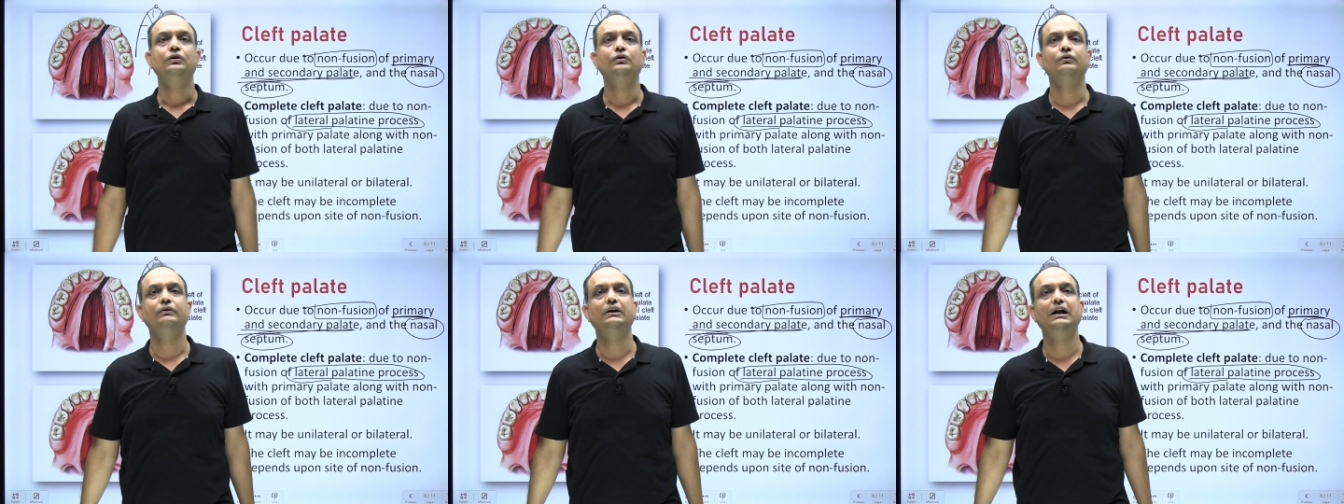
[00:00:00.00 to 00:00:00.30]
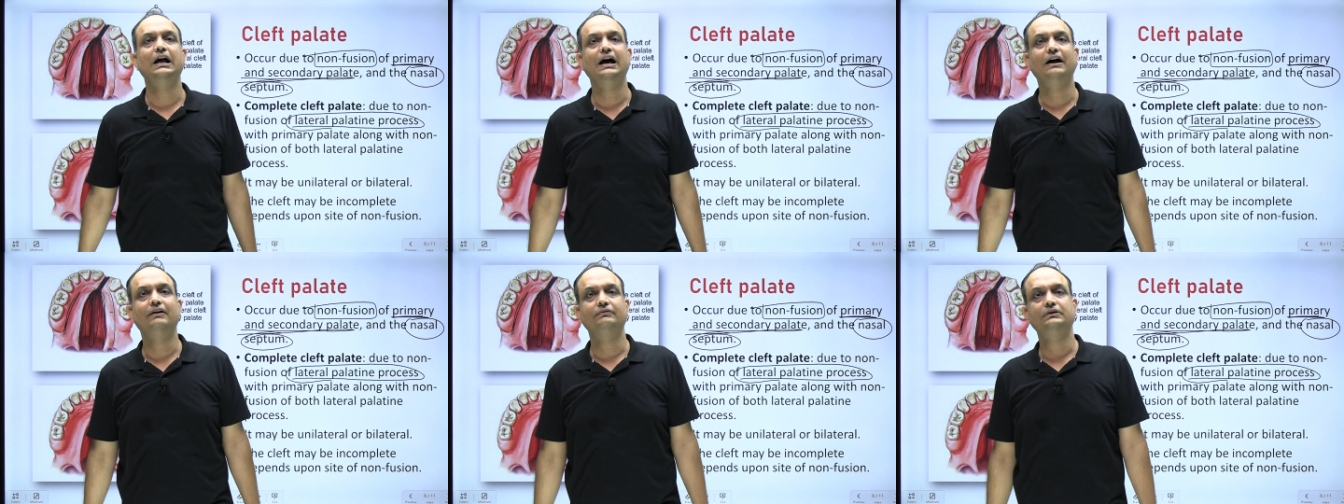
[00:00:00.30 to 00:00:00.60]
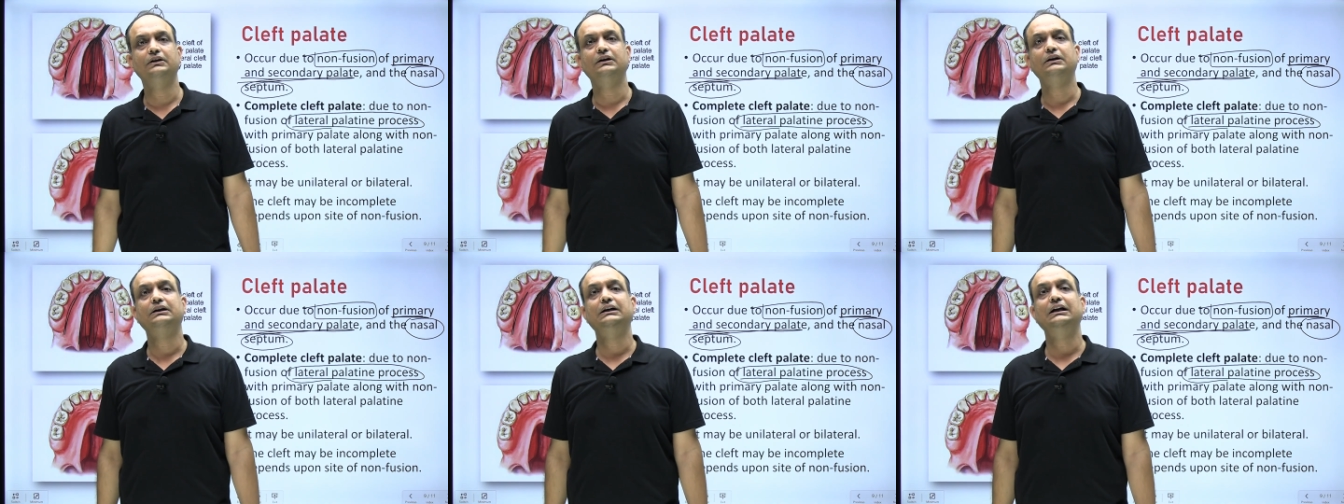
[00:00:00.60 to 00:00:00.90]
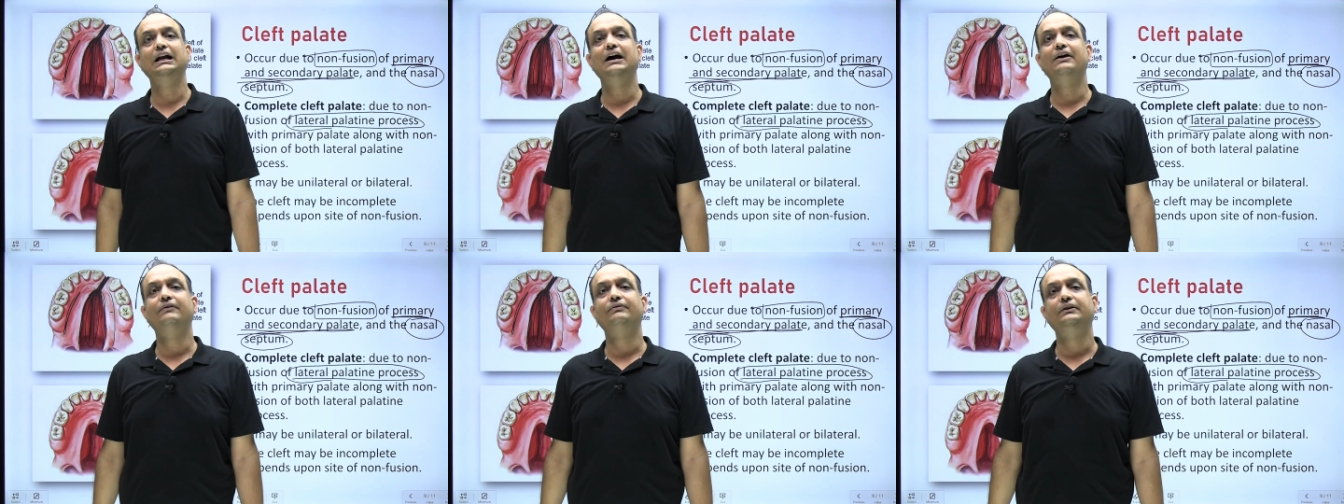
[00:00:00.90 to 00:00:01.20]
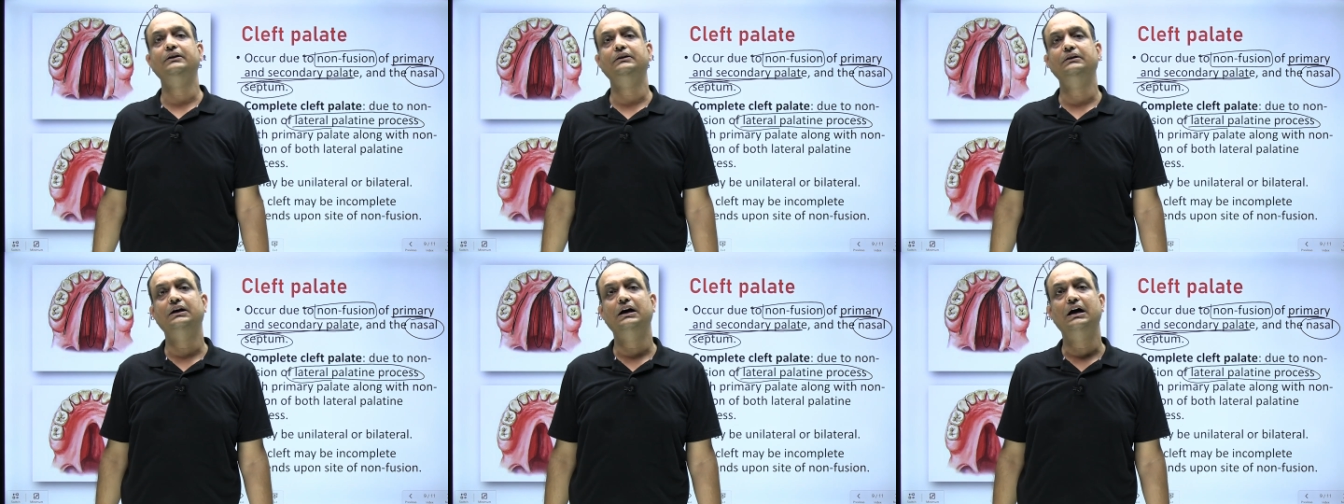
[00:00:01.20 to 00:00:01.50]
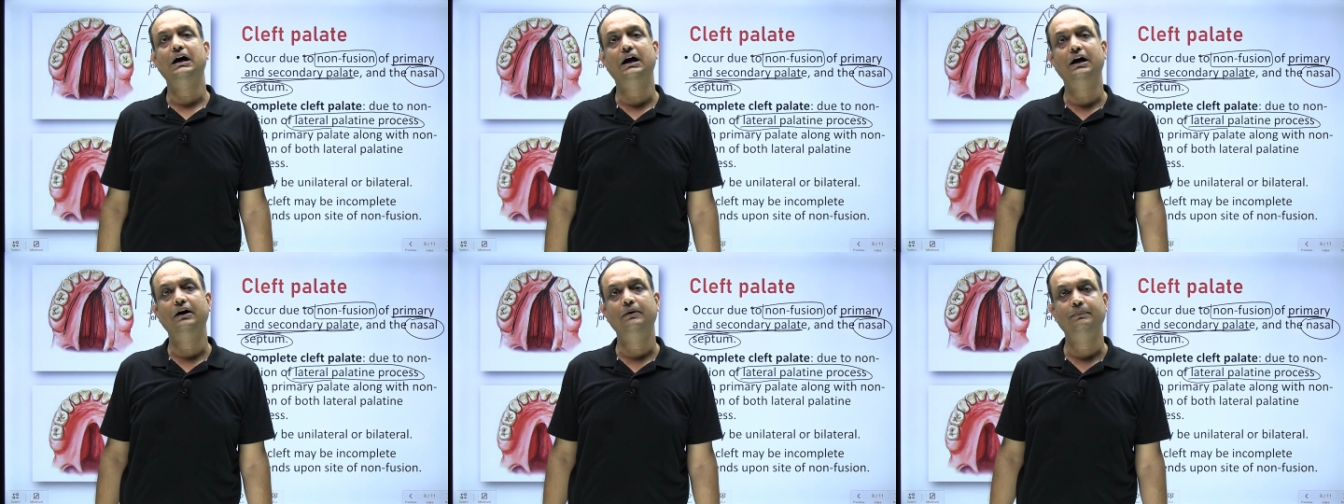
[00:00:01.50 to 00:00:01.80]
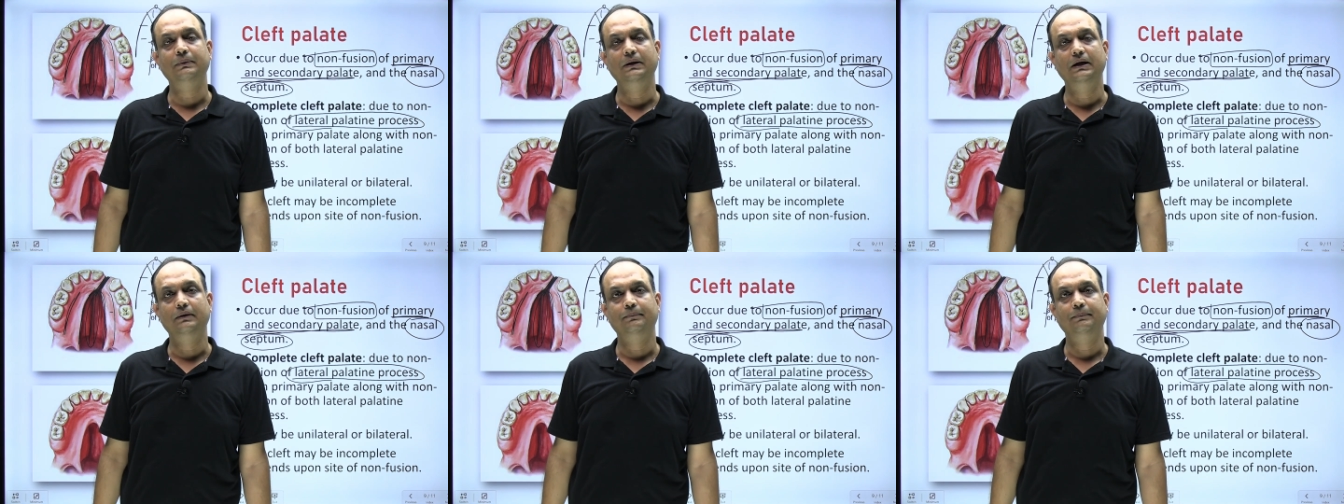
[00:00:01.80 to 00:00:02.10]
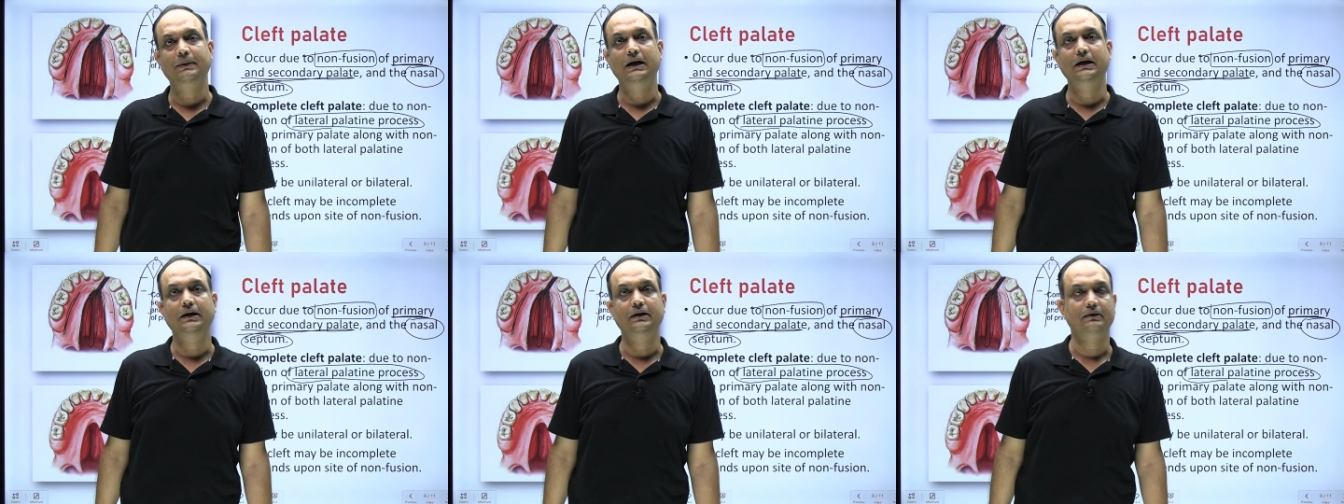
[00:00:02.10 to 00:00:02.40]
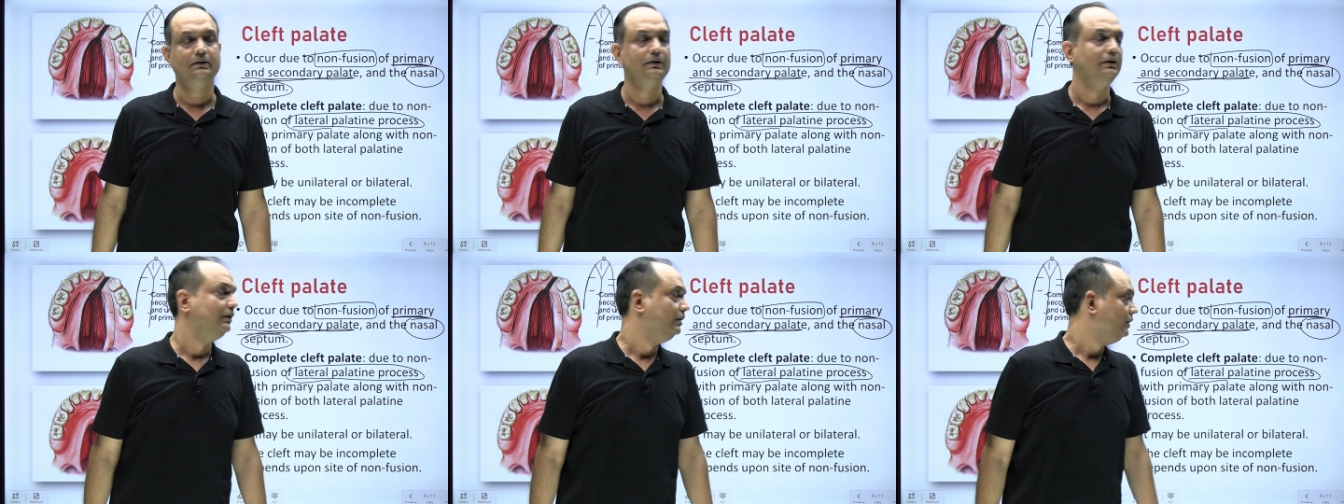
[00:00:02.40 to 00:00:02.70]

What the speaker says: you will have the cleft in the hard palate.